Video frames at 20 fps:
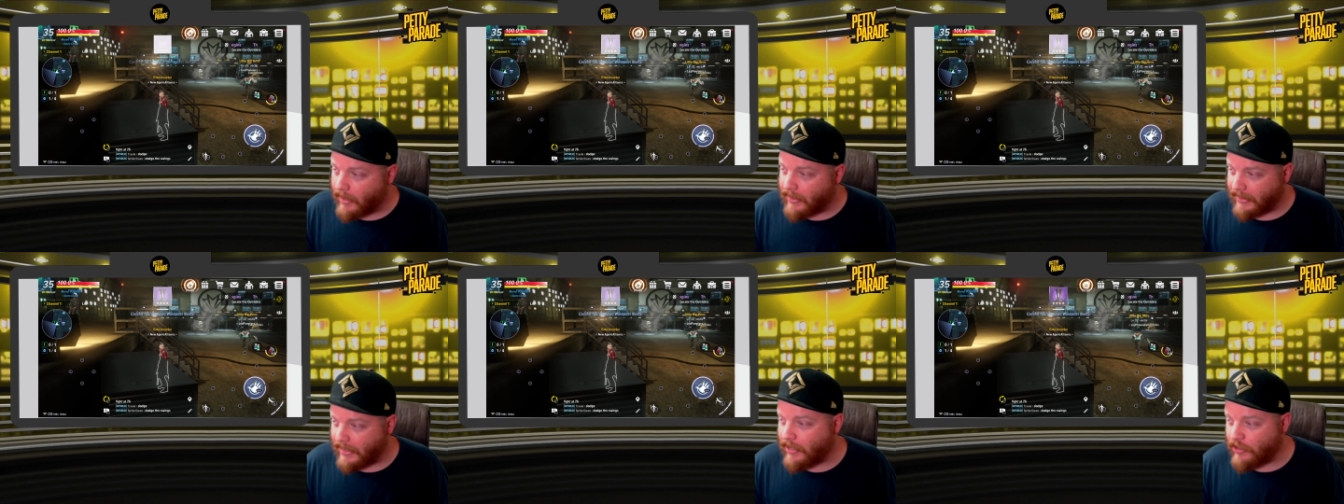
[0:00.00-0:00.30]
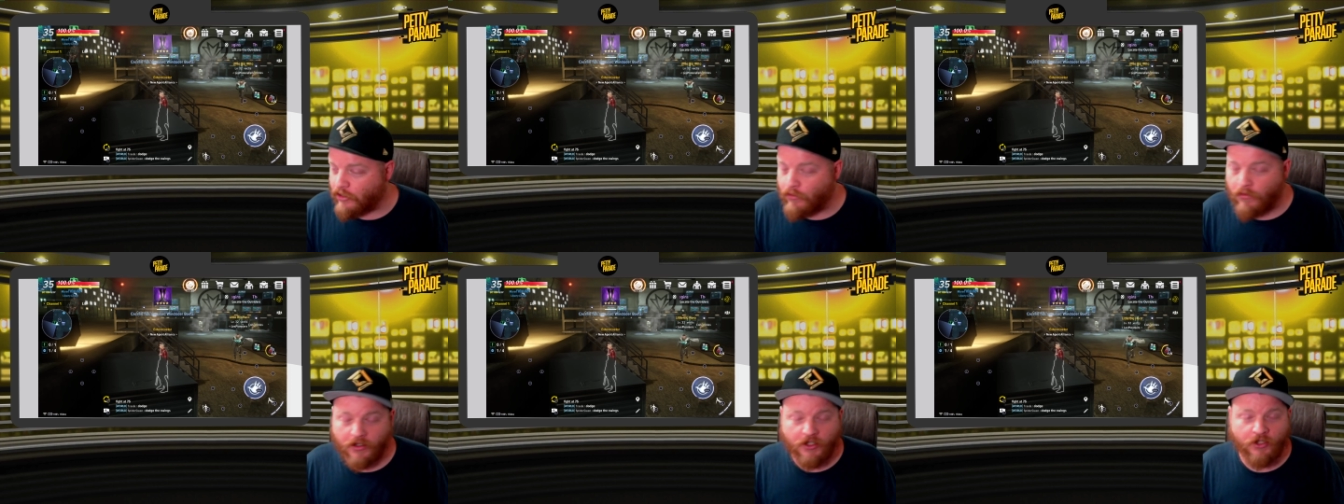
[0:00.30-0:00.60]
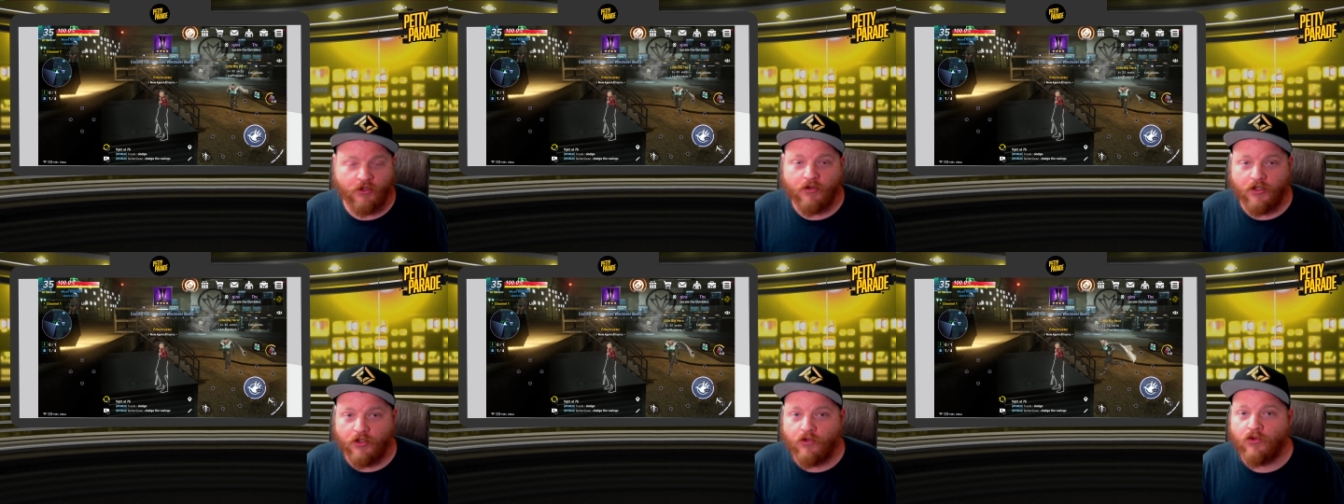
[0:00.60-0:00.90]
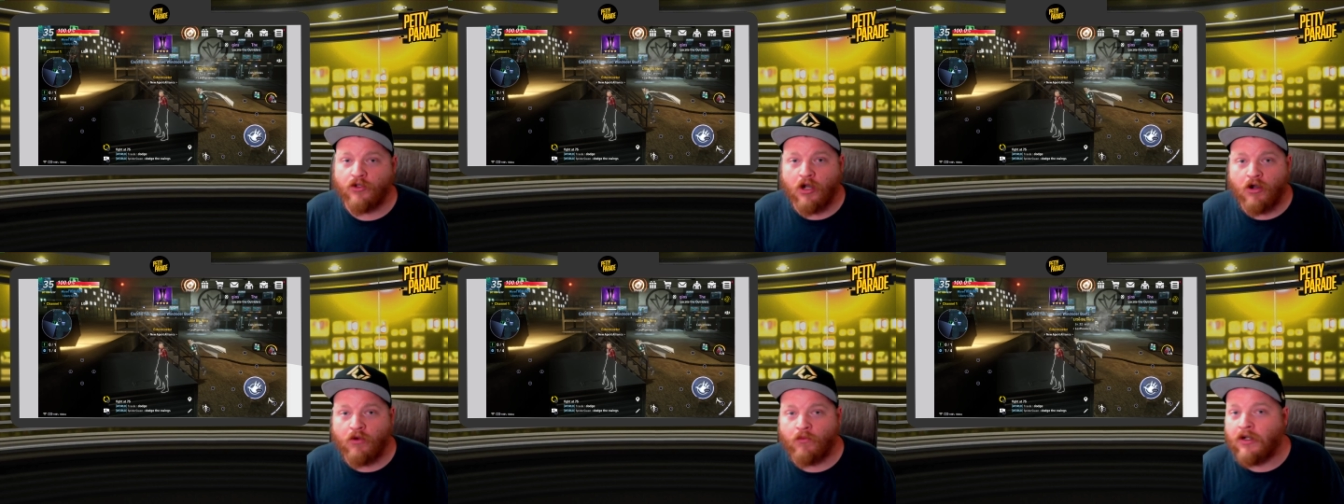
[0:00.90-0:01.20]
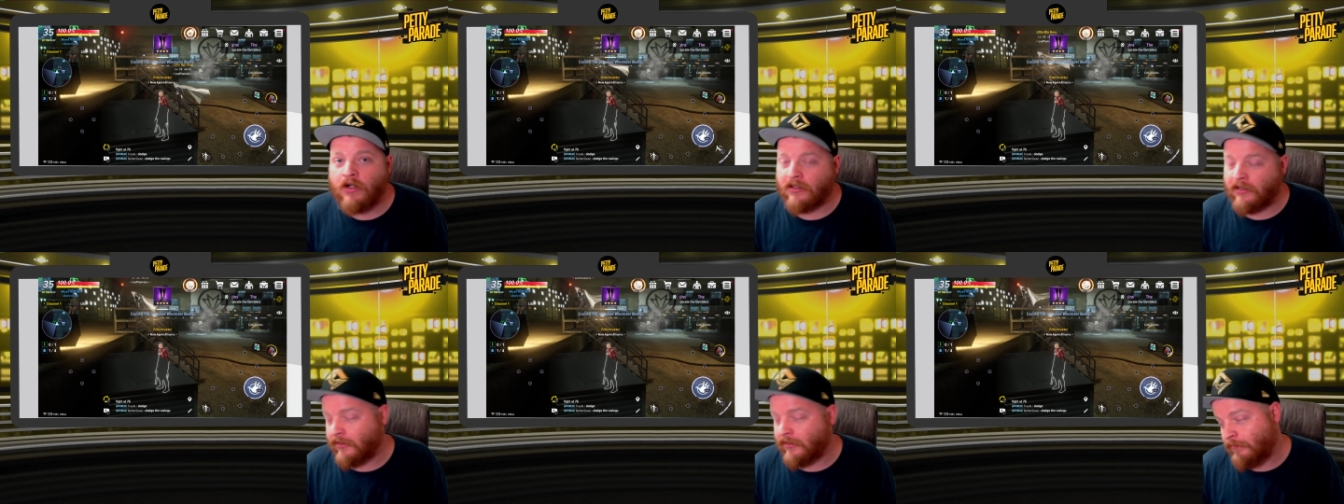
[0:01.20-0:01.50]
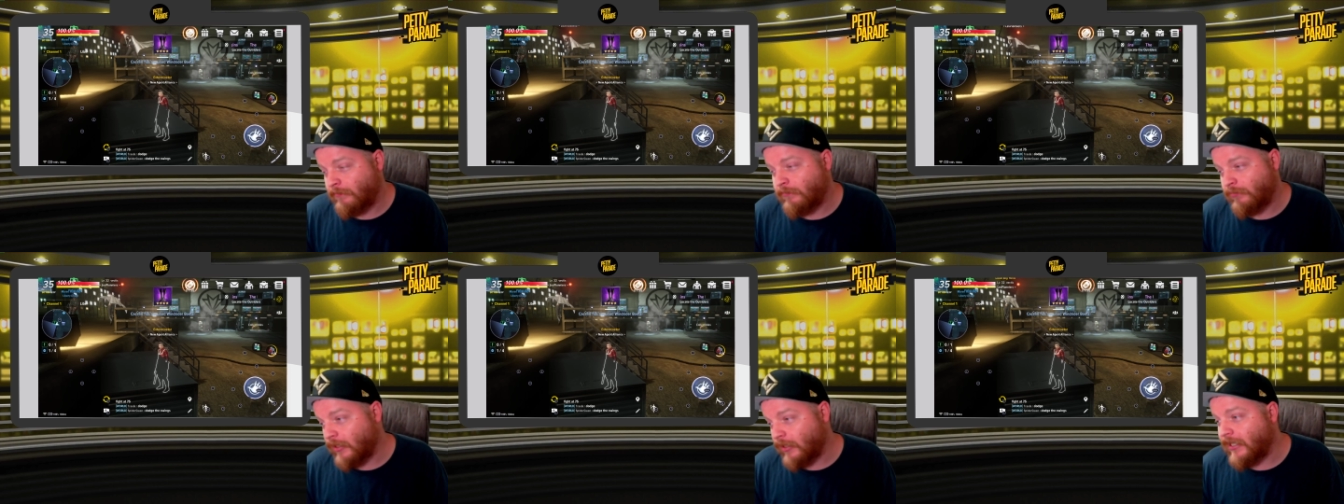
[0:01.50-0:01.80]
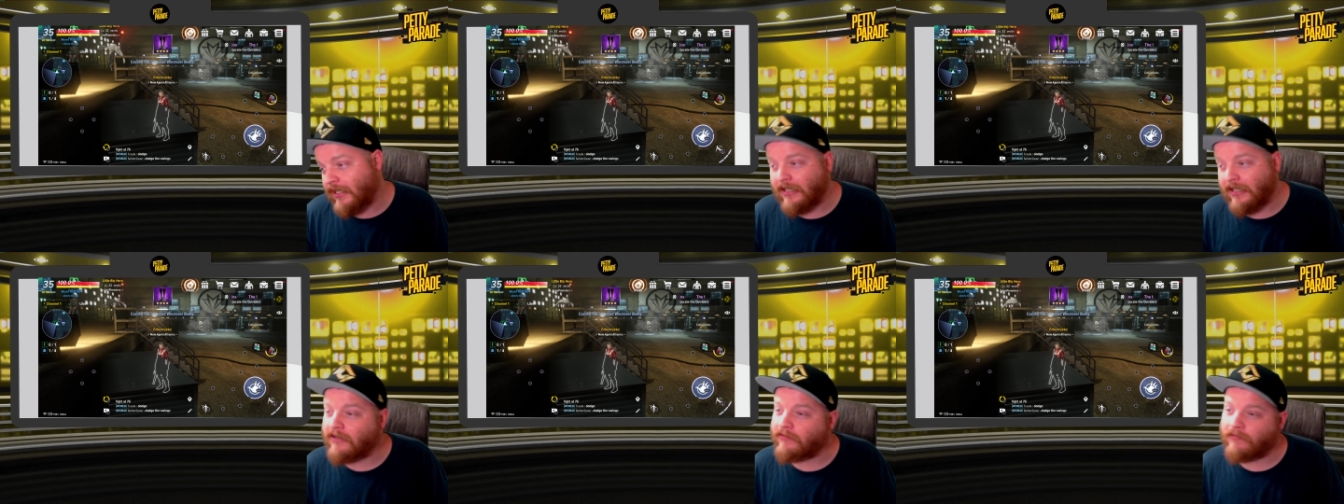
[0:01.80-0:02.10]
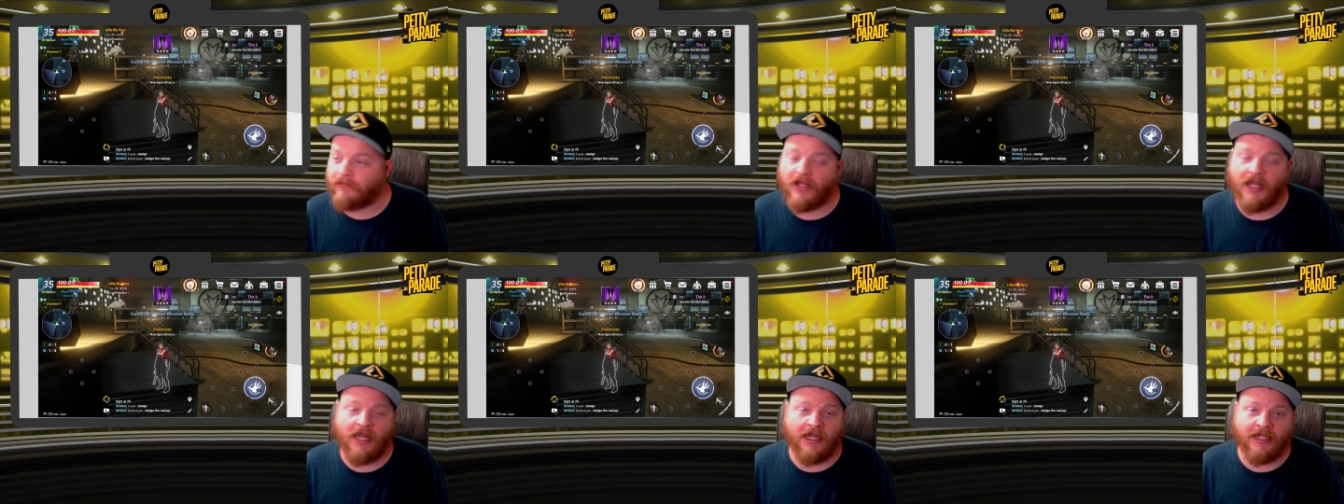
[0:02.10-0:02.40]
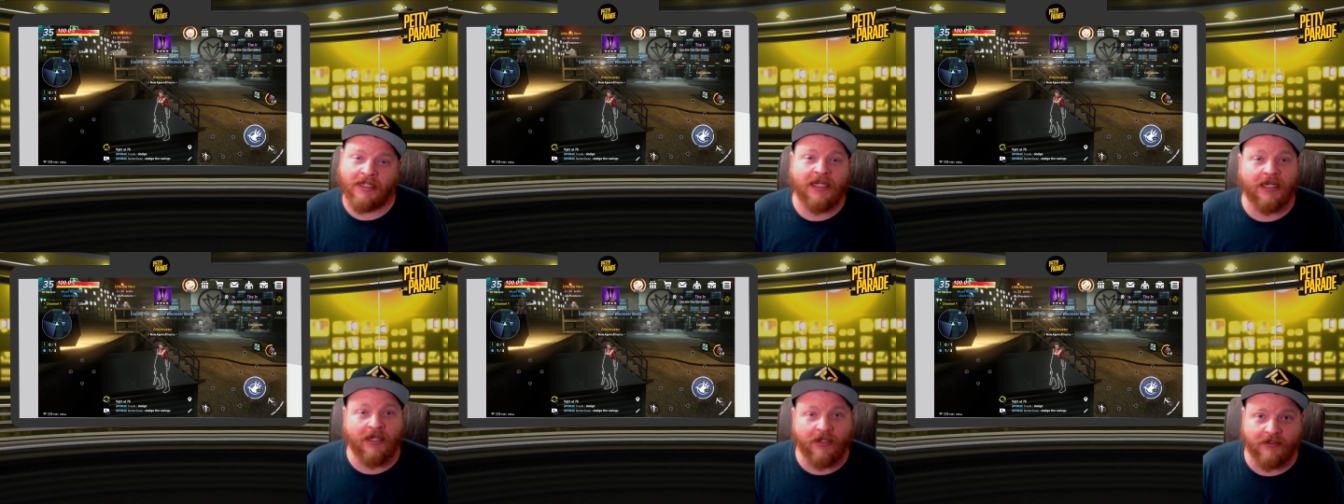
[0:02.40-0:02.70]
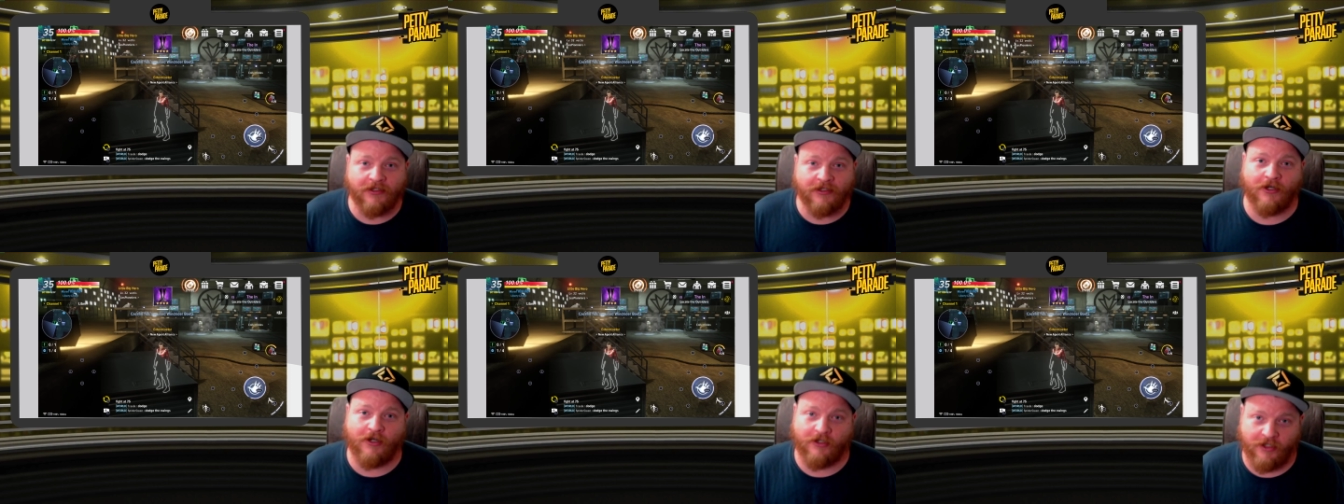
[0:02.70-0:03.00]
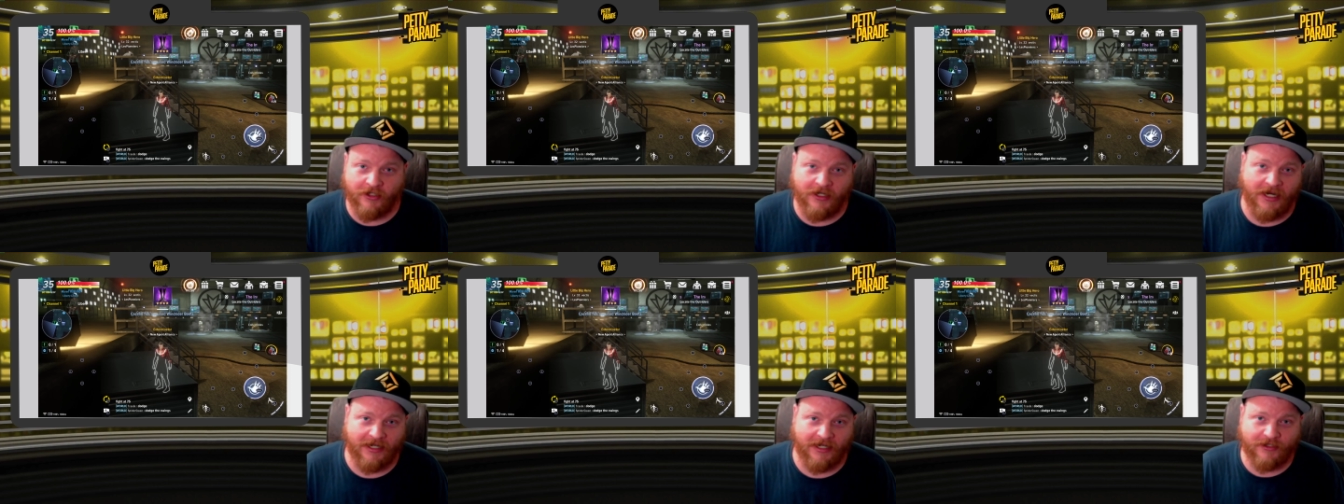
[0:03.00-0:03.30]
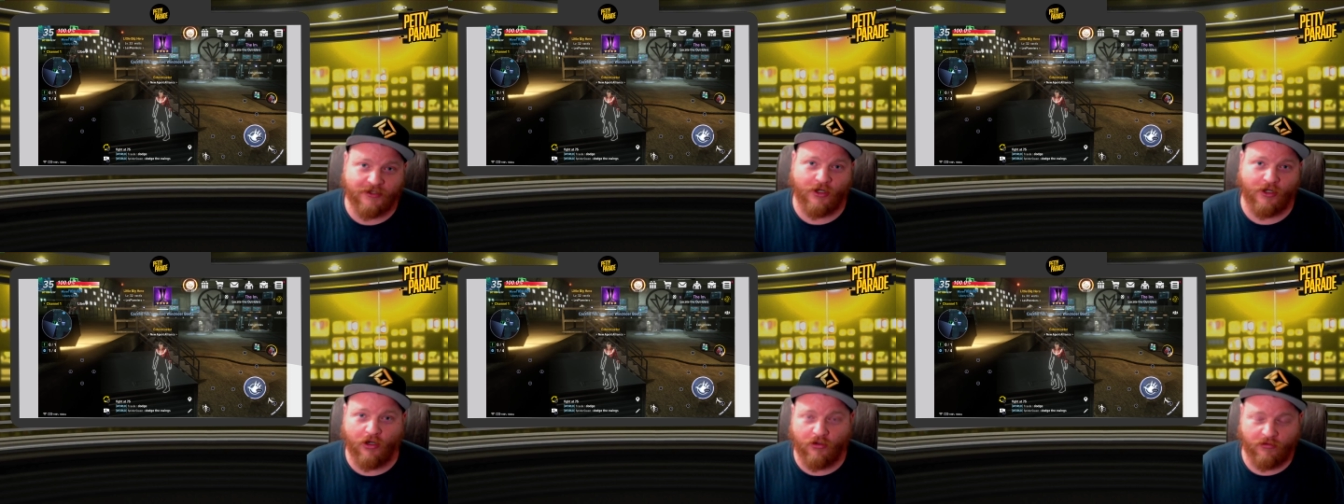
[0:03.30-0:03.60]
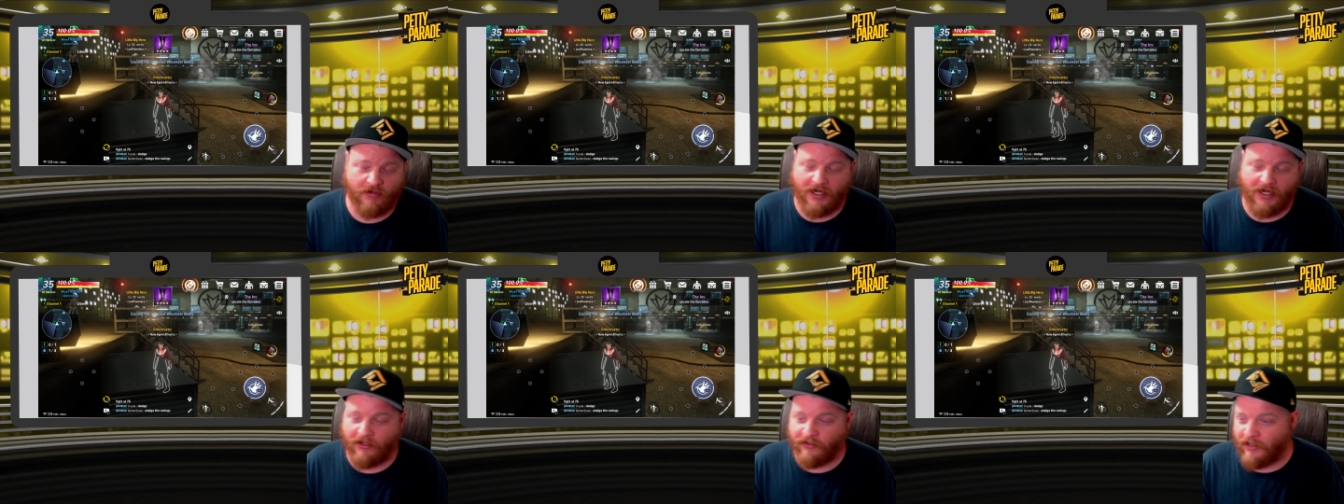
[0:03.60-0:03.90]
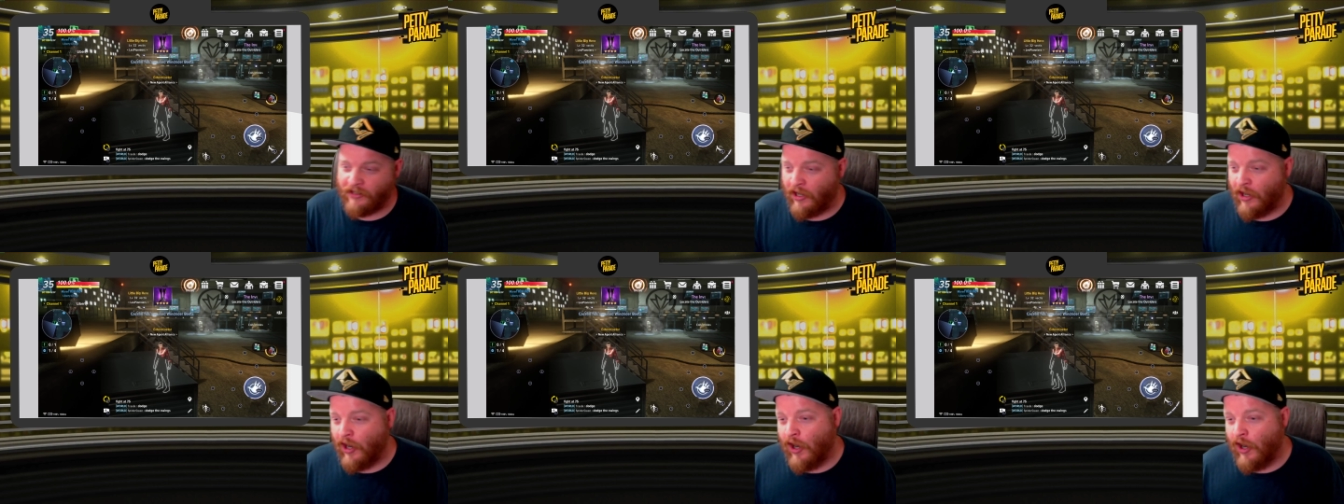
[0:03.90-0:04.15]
yeah, you gonna want to play a flying character on your next go around,